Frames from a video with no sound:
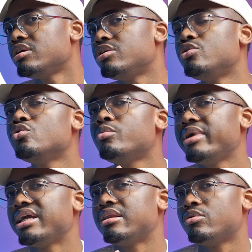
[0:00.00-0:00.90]
you
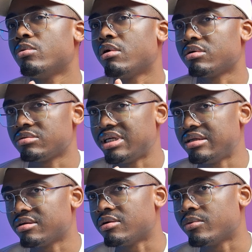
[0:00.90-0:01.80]
may get the wrong
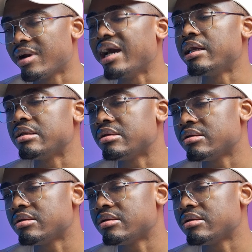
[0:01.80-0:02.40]
data, right?